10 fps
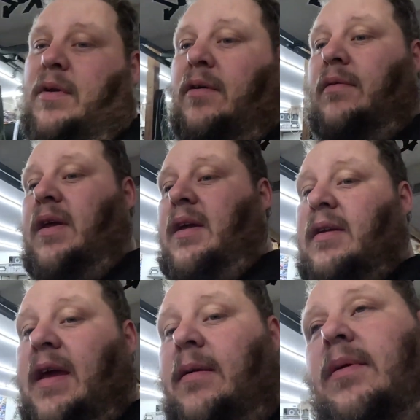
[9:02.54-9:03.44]
we don't
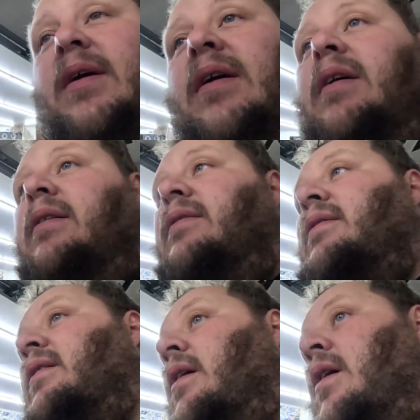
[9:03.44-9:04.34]
need.
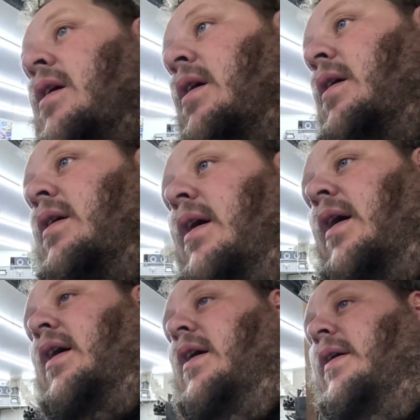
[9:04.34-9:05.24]
ABS,
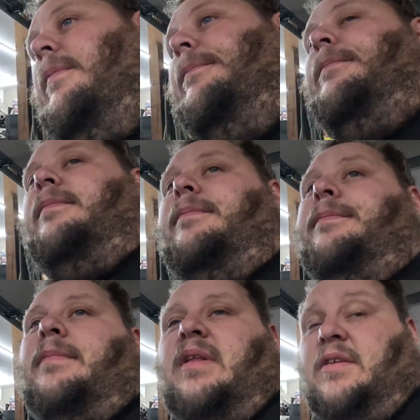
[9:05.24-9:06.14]

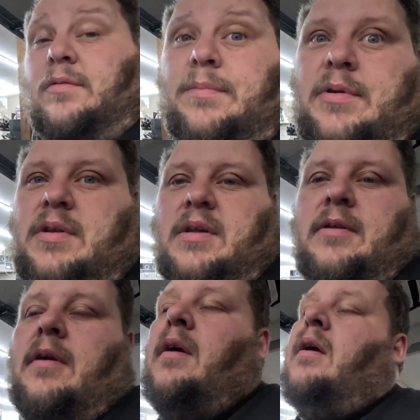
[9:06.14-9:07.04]
unless we put it in.
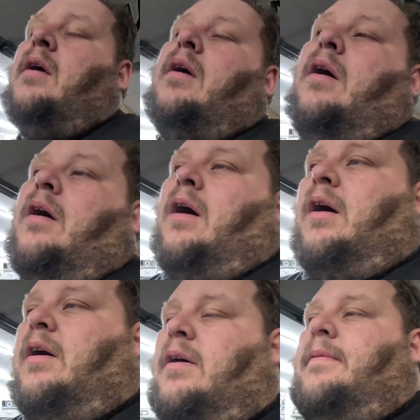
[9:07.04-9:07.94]

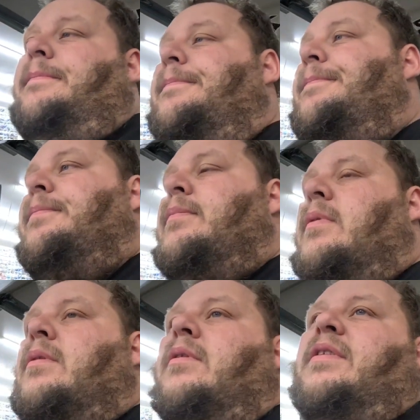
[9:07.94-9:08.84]

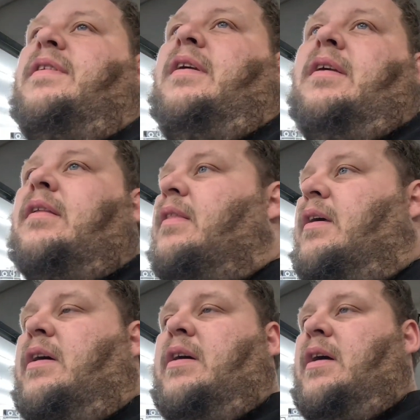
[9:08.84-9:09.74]
Let's see,
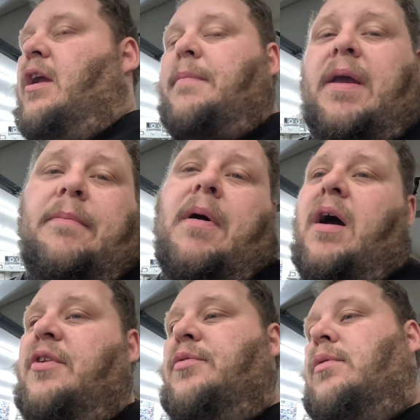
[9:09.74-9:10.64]
the airbag
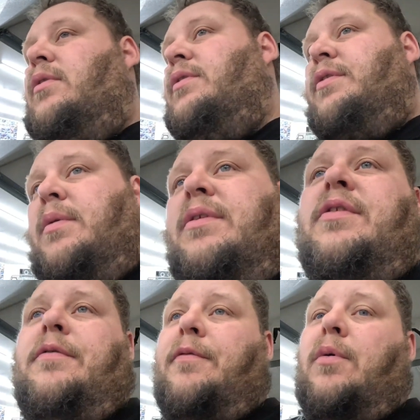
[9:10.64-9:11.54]
module, so on and
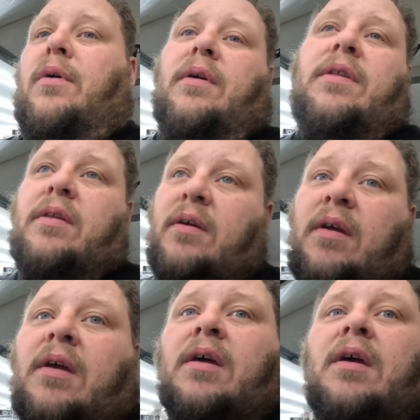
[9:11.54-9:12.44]
so forth.
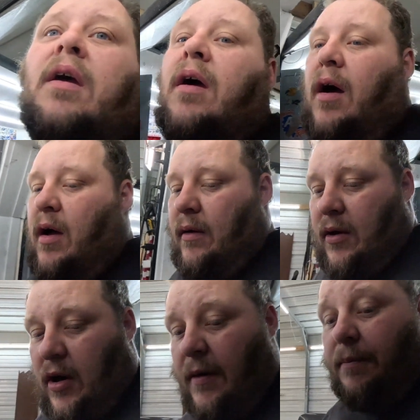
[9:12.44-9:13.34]

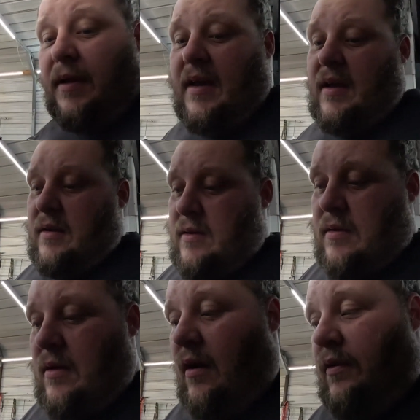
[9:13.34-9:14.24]
Current plan
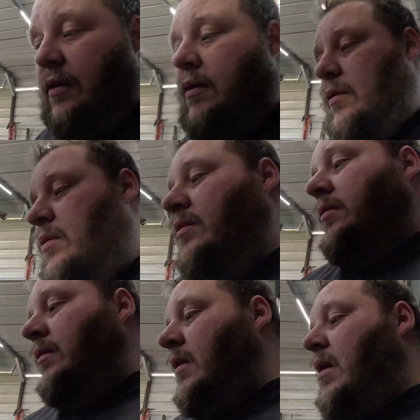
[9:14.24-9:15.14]
also,
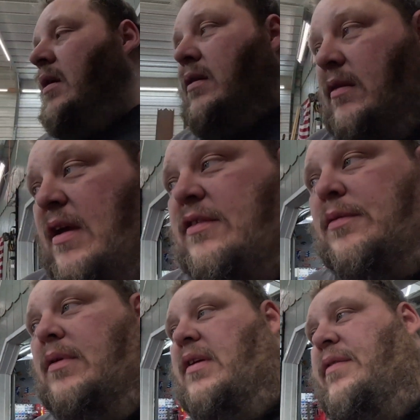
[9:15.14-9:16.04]
yes,
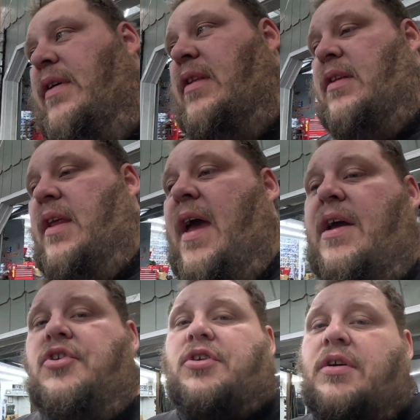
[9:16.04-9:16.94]
we're leaving the
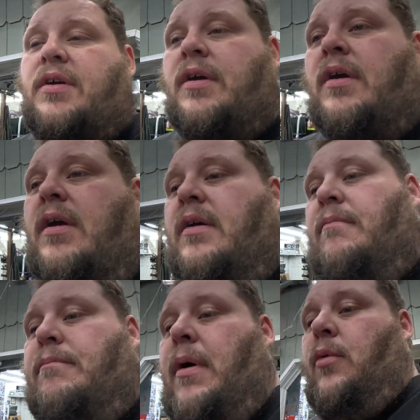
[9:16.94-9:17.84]
dash,
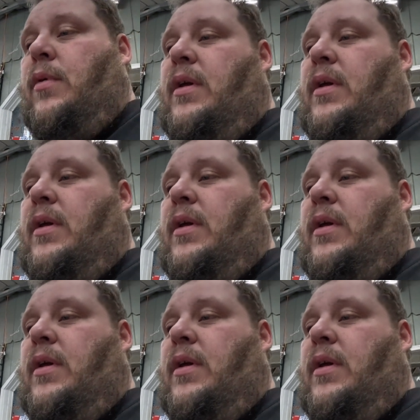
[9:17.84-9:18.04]
but